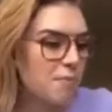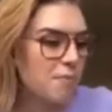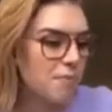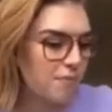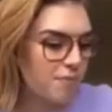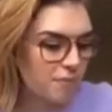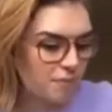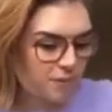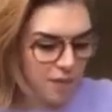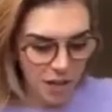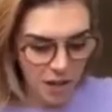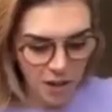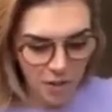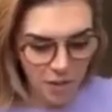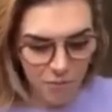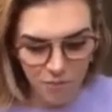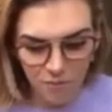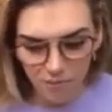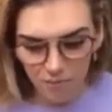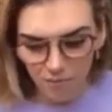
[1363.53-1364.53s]
You know,
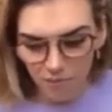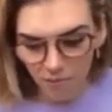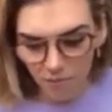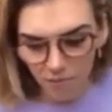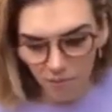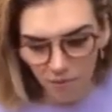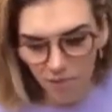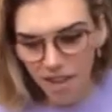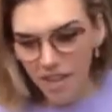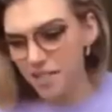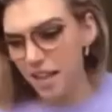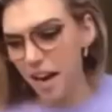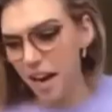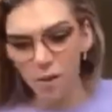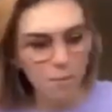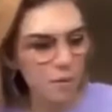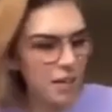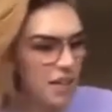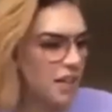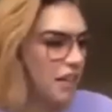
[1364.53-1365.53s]
this
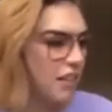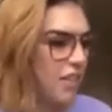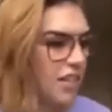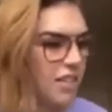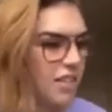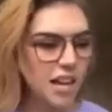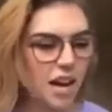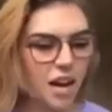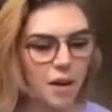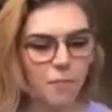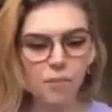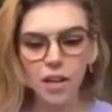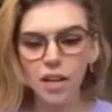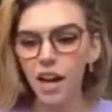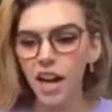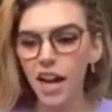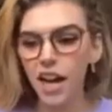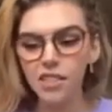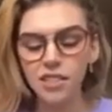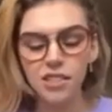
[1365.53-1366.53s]
happened.
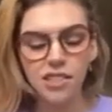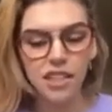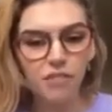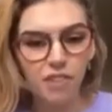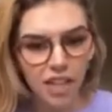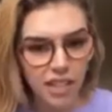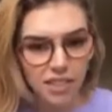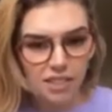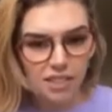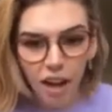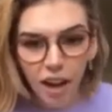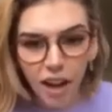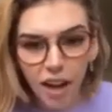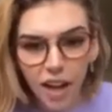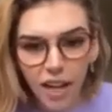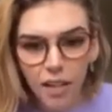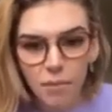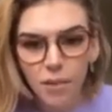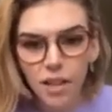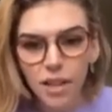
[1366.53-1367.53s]
I just haven't had
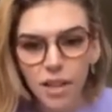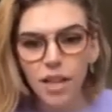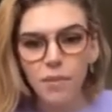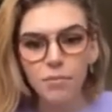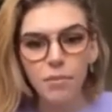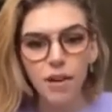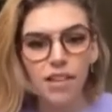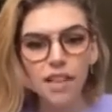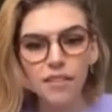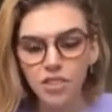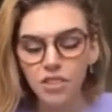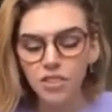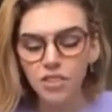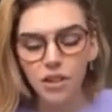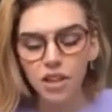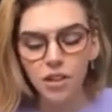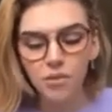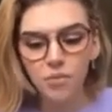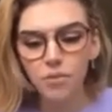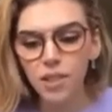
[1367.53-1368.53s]
time. My life has just
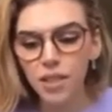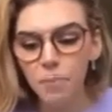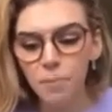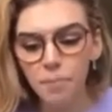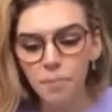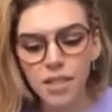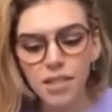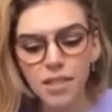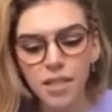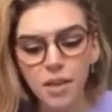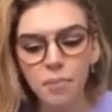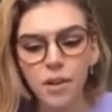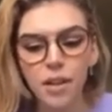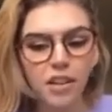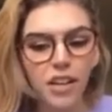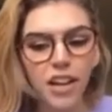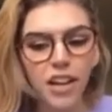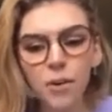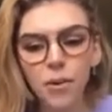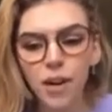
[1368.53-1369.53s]
gotten really busy, but
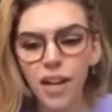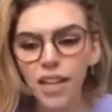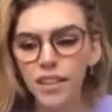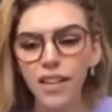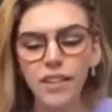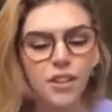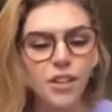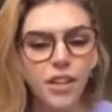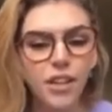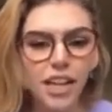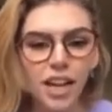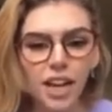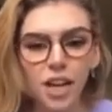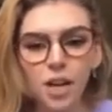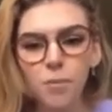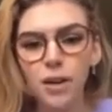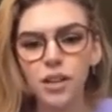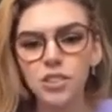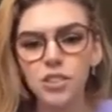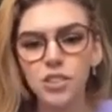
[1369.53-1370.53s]
no, I love you. I care
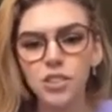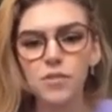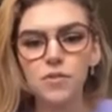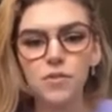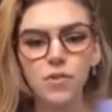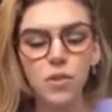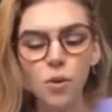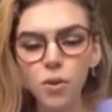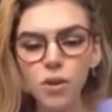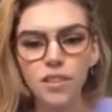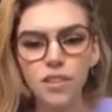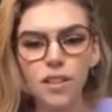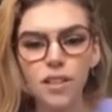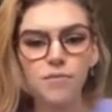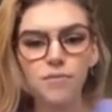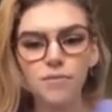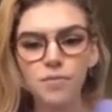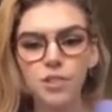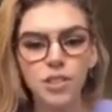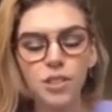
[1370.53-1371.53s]
about you. Of course, I
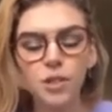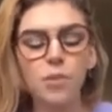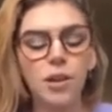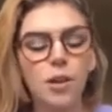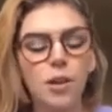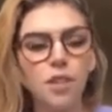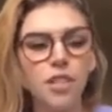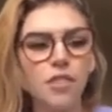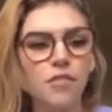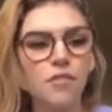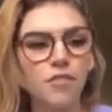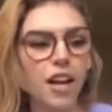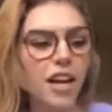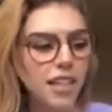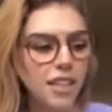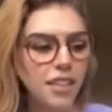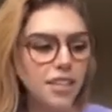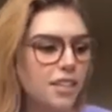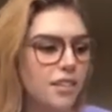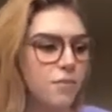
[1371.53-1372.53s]
don't want to be your
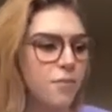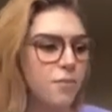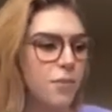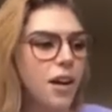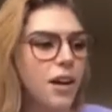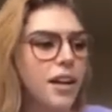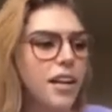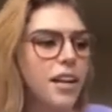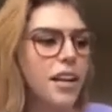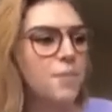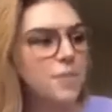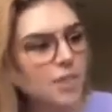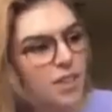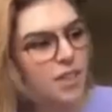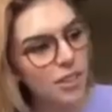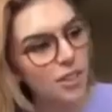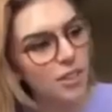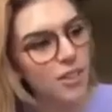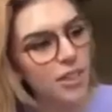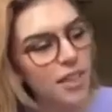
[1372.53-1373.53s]
friend and blah. And I'm sitting here
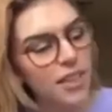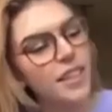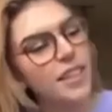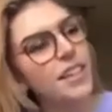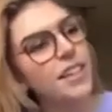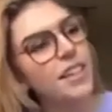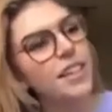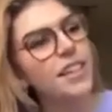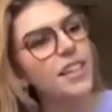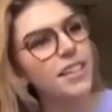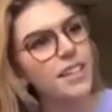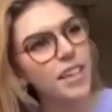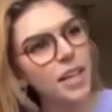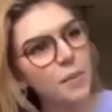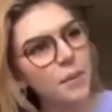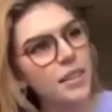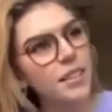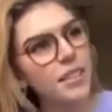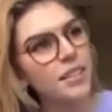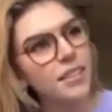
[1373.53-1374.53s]
going, damn
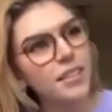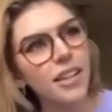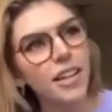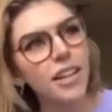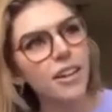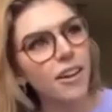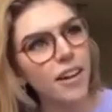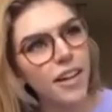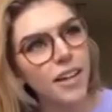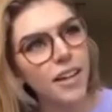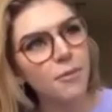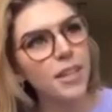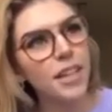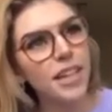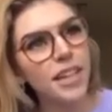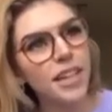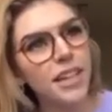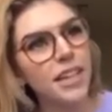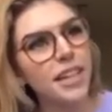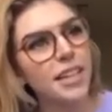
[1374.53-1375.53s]
it, here I am again,
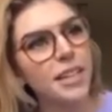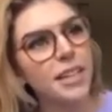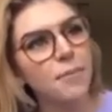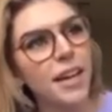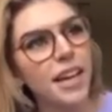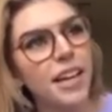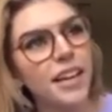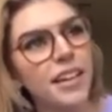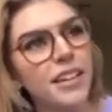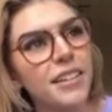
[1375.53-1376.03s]
getting in my head.